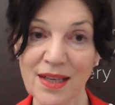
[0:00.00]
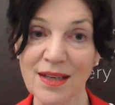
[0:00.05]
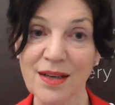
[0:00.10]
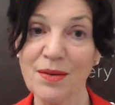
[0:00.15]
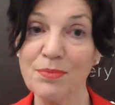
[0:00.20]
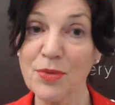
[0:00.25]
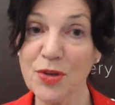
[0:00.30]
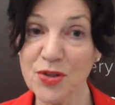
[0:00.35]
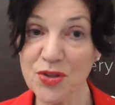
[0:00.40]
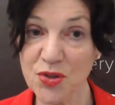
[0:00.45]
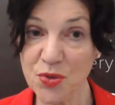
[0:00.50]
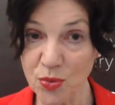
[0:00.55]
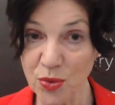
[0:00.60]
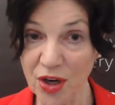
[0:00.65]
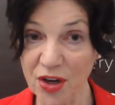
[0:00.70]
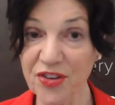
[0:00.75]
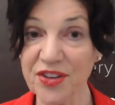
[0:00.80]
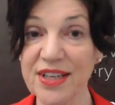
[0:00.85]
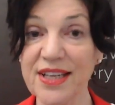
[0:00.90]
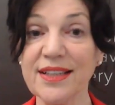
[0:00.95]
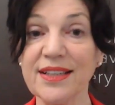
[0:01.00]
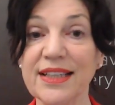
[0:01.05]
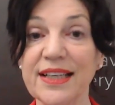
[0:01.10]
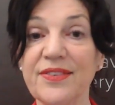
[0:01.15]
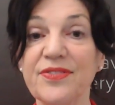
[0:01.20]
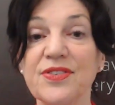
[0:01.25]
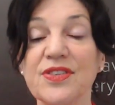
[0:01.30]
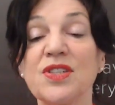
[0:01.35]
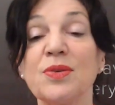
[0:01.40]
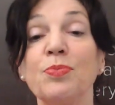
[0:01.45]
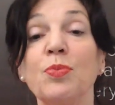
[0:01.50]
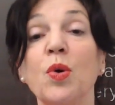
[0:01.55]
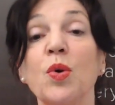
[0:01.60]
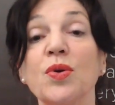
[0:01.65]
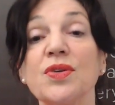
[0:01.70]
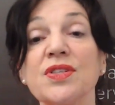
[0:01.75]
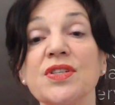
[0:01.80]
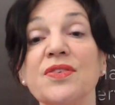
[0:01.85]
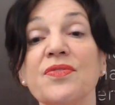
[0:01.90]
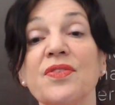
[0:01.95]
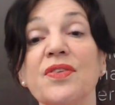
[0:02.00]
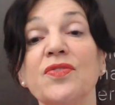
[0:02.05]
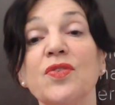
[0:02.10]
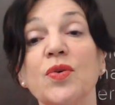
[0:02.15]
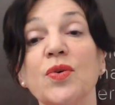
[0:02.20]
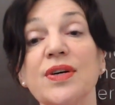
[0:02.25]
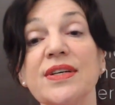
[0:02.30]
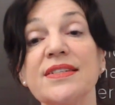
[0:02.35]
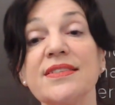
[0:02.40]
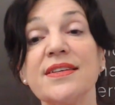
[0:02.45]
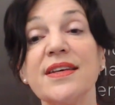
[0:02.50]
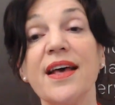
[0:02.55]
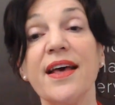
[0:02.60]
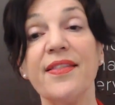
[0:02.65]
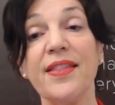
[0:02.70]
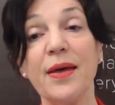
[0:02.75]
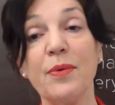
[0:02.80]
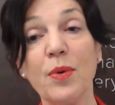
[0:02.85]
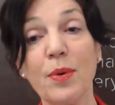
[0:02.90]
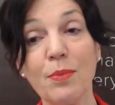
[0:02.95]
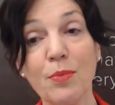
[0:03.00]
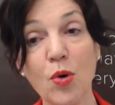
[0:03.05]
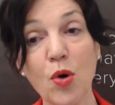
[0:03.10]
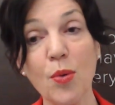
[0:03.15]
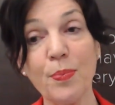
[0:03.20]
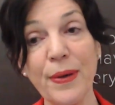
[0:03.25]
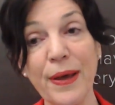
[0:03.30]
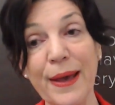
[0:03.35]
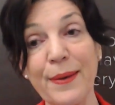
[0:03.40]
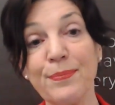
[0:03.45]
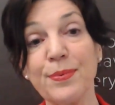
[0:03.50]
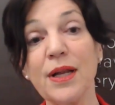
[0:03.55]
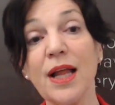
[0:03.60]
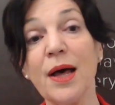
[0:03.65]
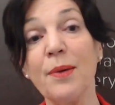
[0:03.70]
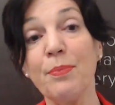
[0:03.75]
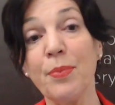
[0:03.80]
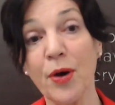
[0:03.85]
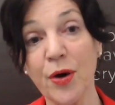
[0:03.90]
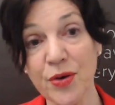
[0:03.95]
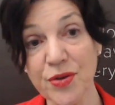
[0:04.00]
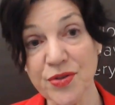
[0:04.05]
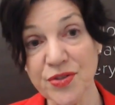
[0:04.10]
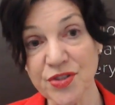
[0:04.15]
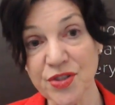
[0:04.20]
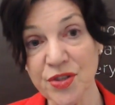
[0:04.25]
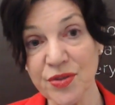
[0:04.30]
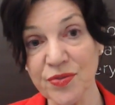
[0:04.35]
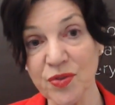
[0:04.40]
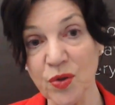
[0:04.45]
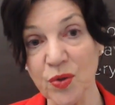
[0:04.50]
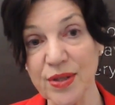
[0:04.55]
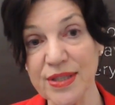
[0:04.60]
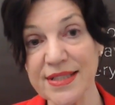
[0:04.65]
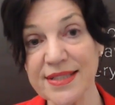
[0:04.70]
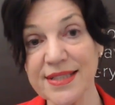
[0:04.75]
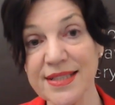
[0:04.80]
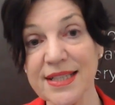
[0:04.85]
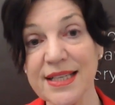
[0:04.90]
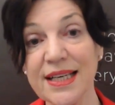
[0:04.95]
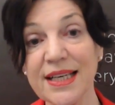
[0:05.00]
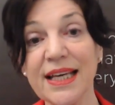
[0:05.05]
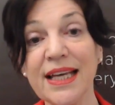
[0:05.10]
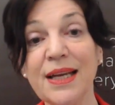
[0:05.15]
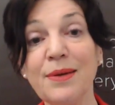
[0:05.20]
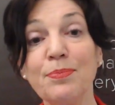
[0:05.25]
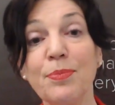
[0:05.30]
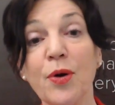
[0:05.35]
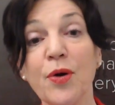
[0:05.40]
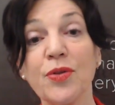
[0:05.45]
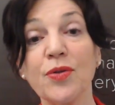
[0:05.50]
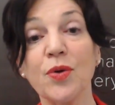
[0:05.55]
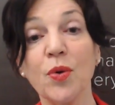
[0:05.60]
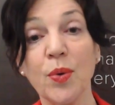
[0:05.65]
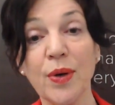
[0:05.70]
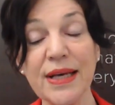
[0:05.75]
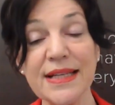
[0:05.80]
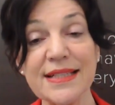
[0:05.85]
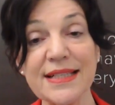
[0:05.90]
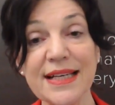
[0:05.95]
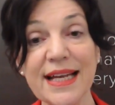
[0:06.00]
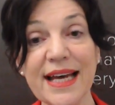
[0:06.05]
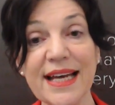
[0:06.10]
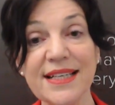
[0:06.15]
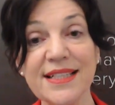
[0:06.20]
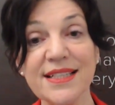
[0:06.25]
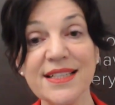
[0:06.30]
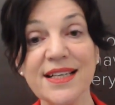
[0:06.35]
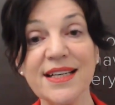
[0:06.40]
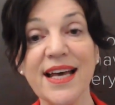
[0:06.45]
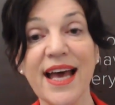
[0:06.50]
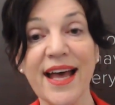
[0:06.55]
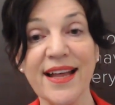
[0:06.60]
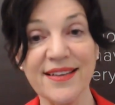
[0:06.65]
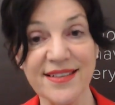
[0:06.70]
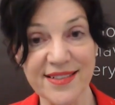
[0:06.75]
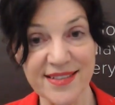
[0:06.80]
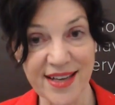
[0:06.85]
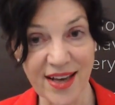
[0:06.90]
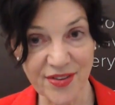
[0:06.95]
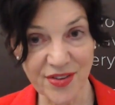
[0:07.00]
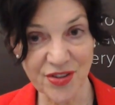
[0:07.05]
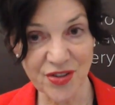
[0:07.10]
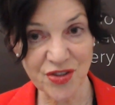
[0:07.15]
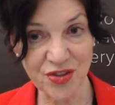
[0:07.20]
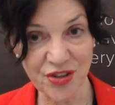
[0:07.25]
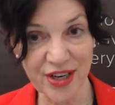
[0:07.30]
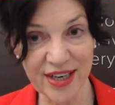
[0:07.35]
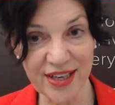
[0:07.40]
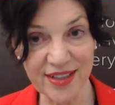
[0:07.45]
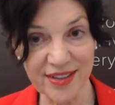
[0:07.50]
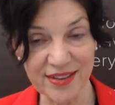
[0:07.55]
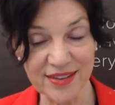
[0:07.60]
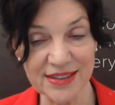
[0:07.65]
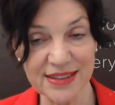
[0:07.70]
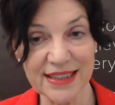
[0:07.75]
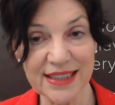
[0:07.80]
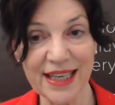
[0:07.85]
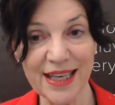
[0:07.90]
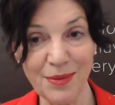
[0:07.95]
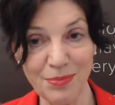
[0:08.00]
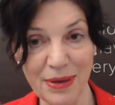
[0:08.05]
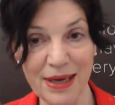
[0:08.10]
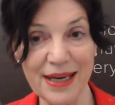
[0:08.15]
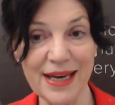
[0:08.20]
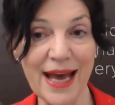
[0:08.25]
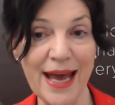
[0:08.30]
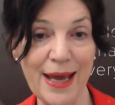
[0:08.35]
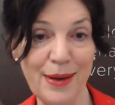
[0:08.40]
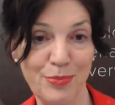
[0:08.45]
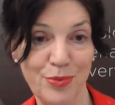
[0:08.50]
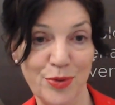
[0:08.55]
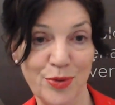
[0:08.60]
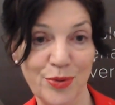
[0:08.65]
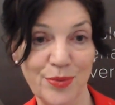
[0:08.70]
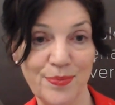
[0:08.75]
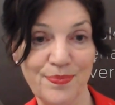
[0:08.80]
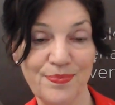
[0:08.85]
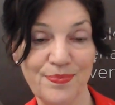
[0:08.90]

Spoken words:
Most worryingly for supporters of the Voice, there were more people opposed to the Voice in both Queensland and South Australia in mid-April.